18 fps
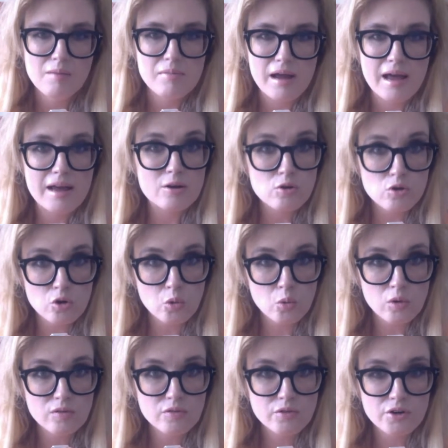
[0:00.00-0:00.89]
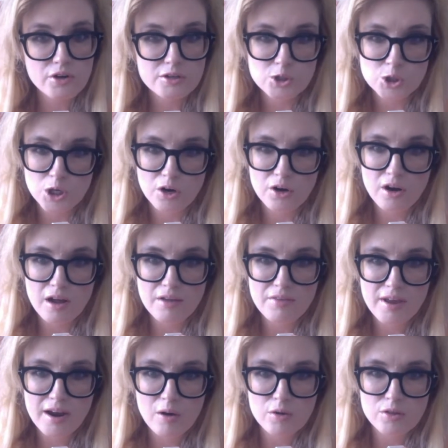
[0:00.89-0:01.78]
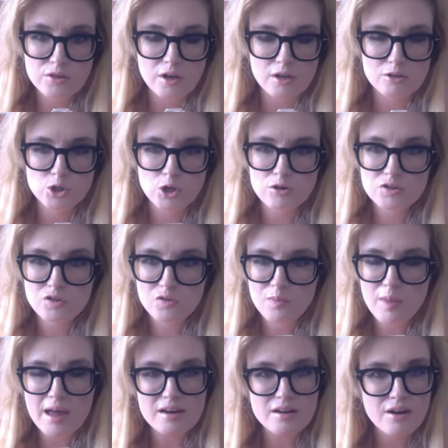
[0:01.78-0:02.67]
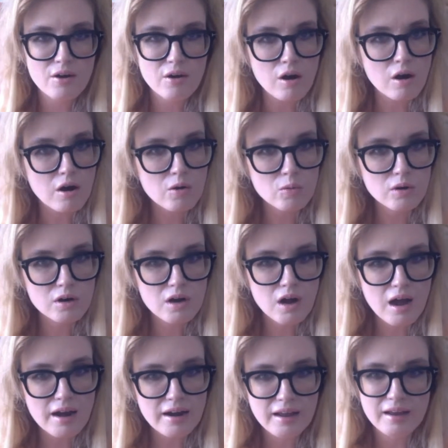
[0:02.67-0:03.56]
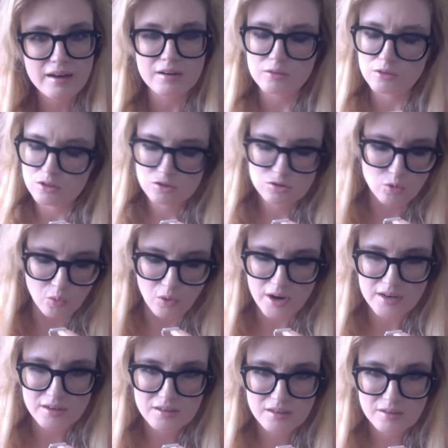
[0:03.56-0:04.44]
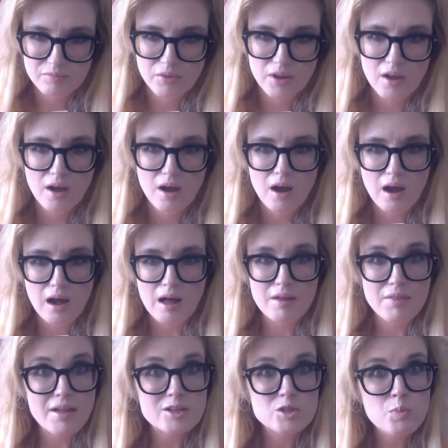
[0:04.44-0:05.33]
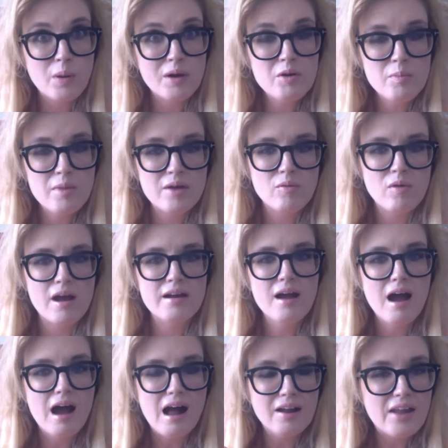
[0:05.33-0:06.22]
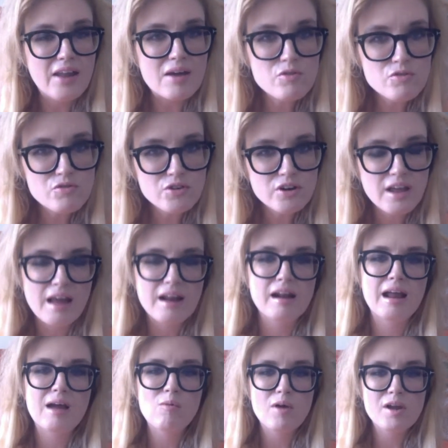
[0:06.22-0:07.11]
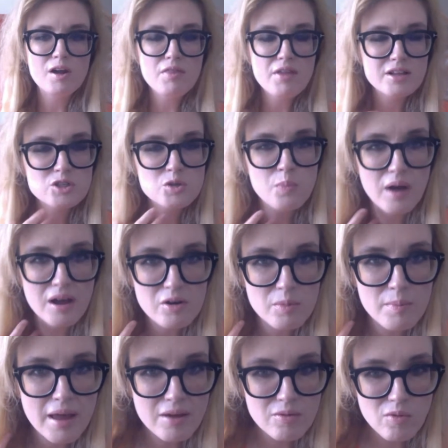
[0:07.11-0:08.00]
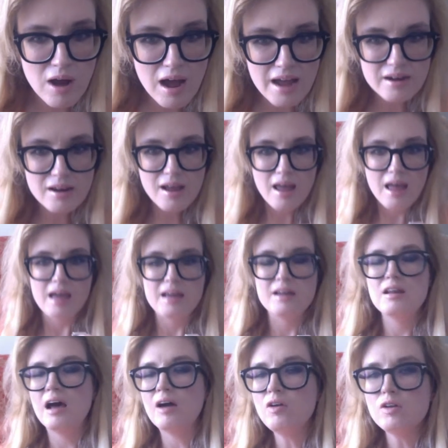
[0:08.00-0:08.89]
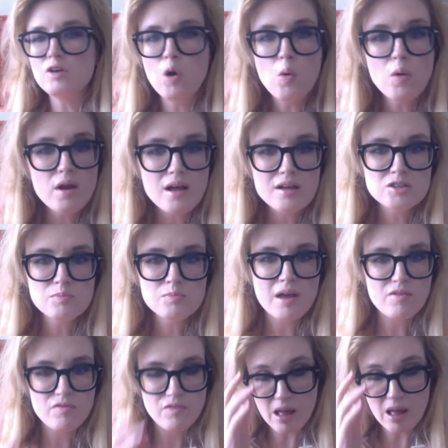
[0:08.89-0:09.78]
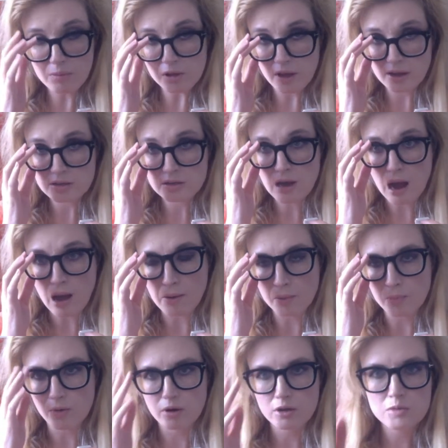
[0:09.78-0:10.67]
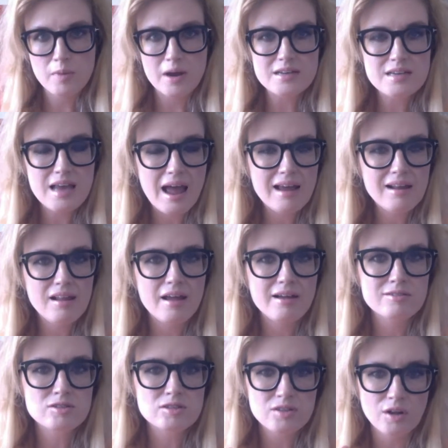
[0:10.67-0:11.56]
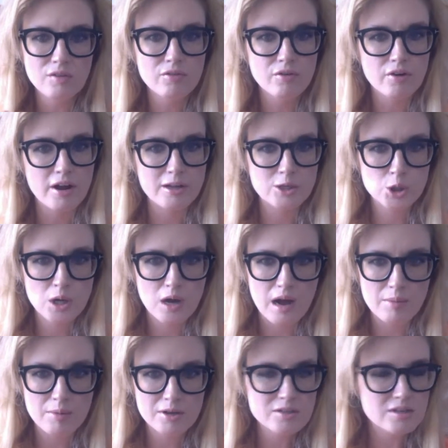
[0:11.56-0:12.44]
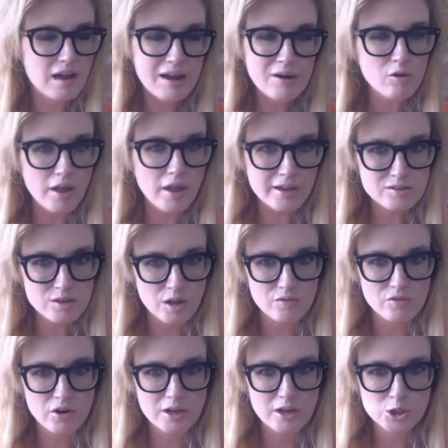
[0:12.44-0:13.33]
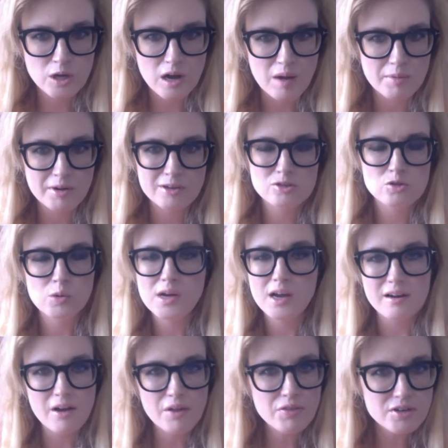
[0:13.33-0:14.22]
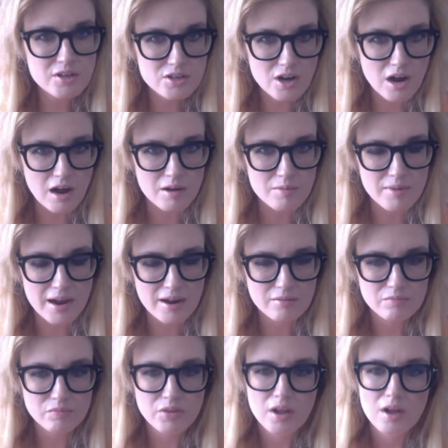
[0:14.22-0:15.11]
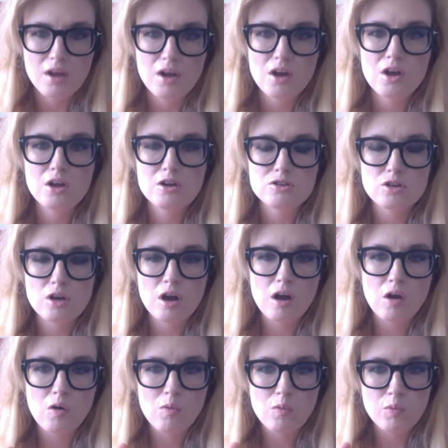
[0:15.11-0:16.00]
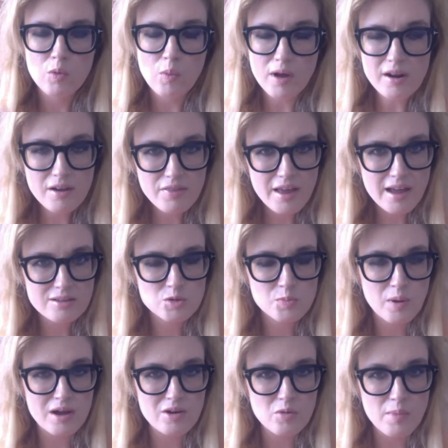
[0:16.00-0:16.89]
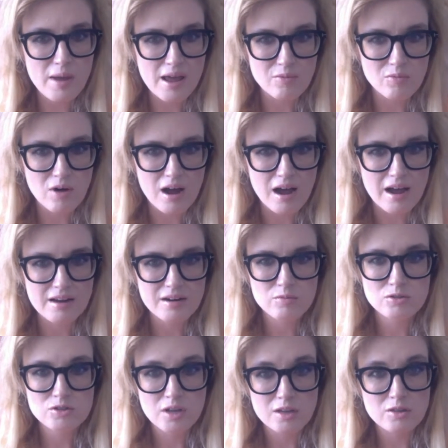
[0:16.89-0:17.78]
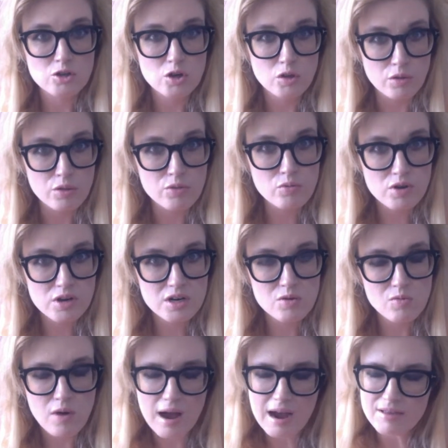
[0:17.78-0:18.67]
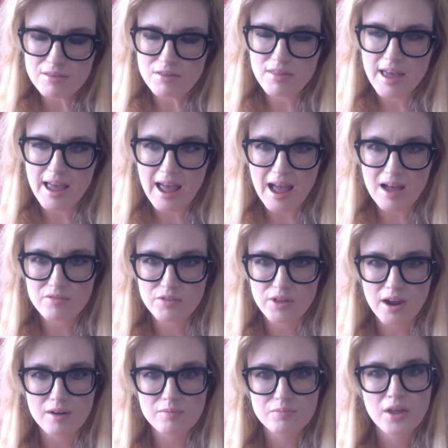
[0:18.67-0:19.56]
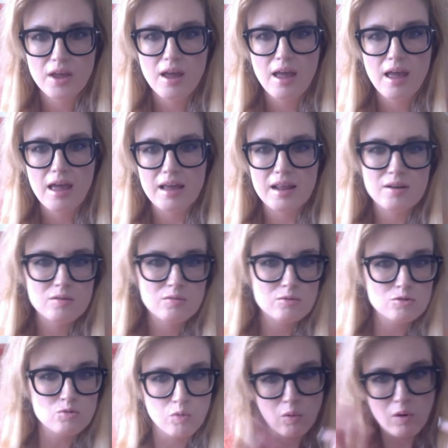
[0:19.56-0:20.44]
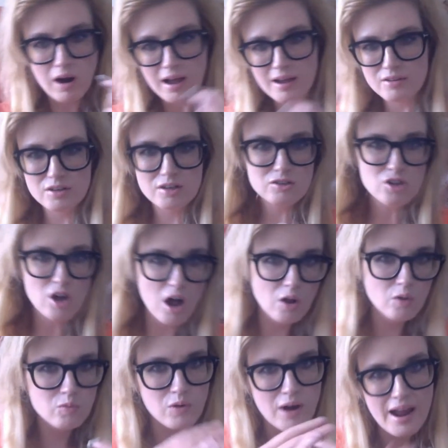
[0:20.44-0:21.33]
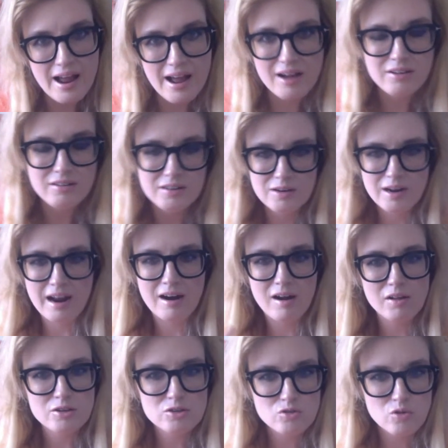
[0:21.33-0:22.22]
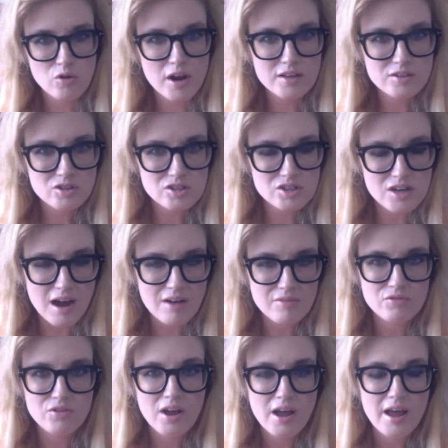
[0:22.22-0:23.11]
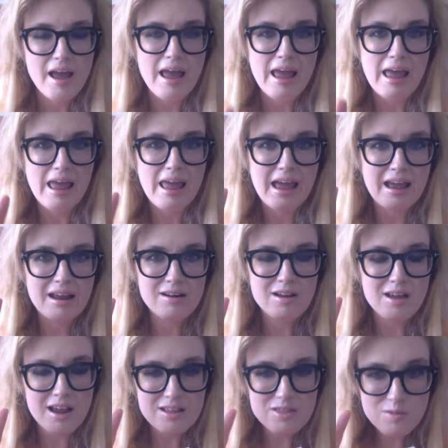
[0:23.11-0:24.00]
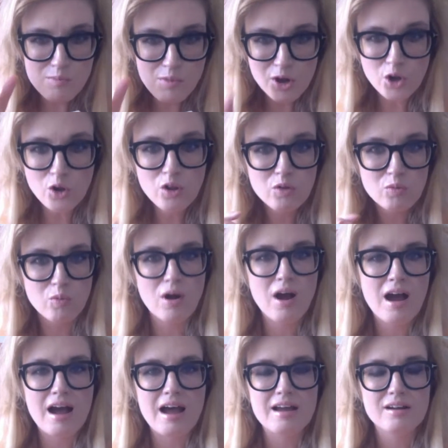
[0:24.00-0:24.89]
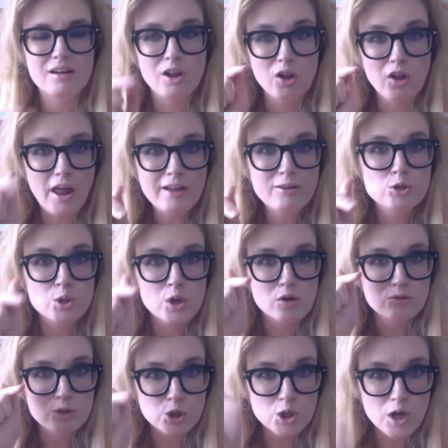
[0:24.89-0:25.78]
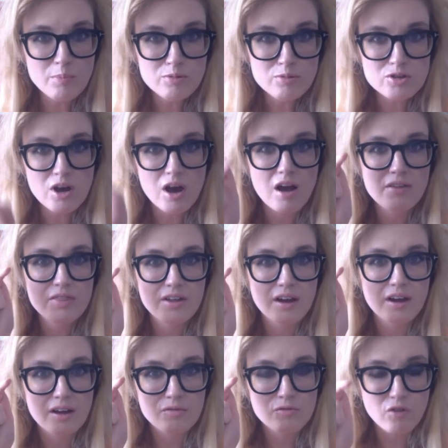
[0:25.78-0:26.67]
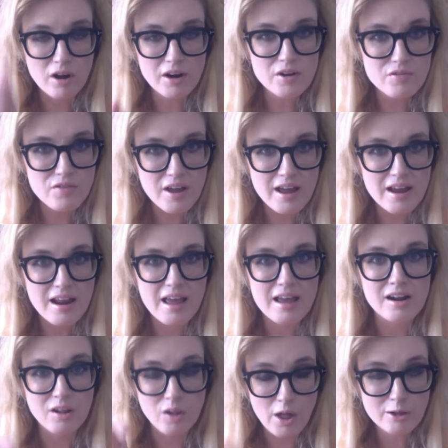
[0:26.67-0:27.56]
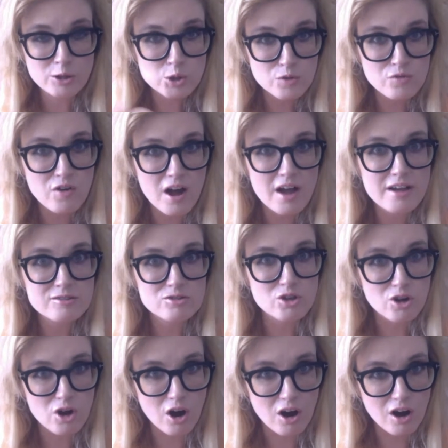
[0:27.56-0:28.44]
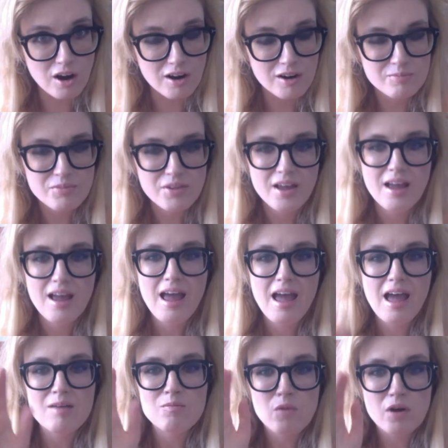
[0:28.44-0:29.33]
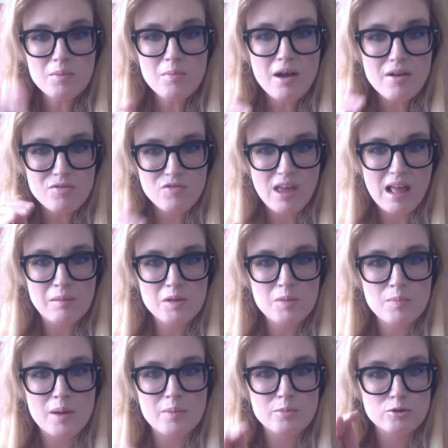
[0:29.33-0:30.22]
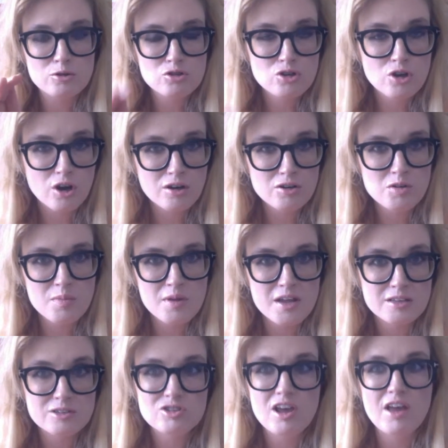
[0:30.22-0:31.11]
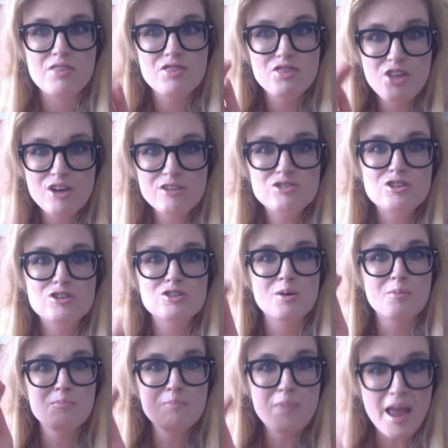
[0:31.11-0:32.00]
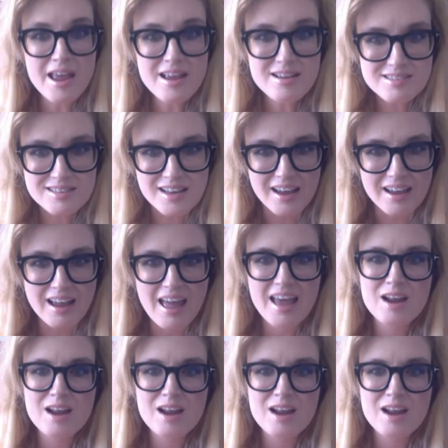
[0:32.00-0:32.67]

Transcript: But I had a cool Wolverine shirt on there with the Joseph Madureira artwork on it. It was great. Uh, and that Spider Man ride, I'll never forget it. I went on that Spider Man ride, and not, no one else in my family likes comic books. My dad likes Silver Age comics, and I don't like Silver Age comics, so we got nothing to talk about. So we went on that Spider Man ride. It was like, you know, the 3D ride that they have there. And it was riding us all around and it had all this great stuff. And in the middle of the ride, Electro jumps on the front of it and electrifies the car. And one of my family members turned to me and said, This is amazing.